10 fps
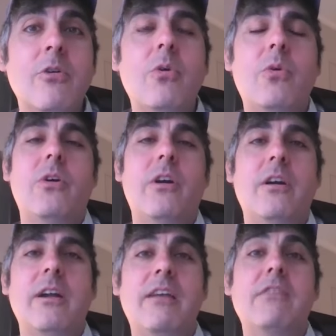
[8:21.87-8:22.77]

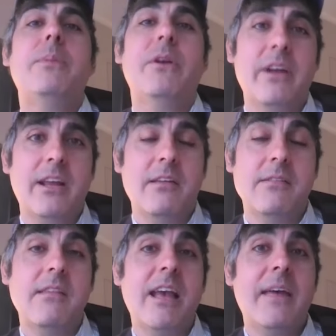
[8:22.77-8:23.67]
core
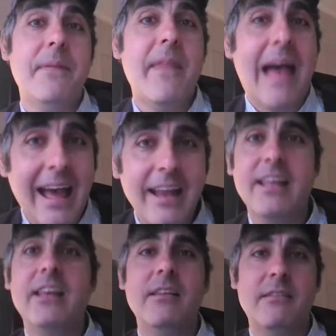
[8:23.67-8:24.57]
experience and
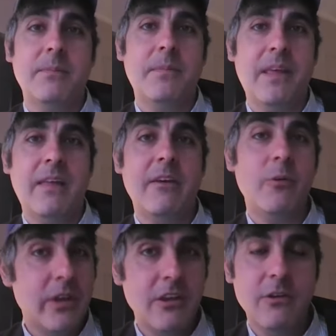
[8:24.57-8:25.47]
that is something that
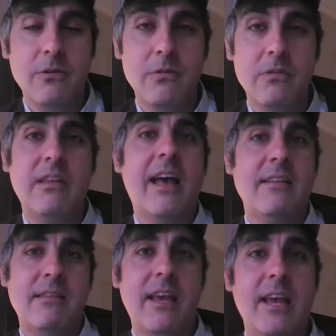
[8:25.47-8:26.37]
we use
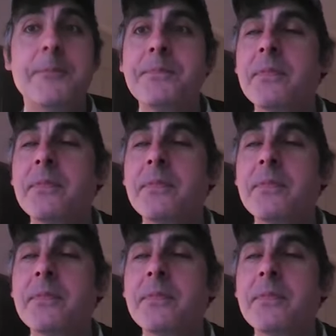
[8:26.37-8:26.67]
as a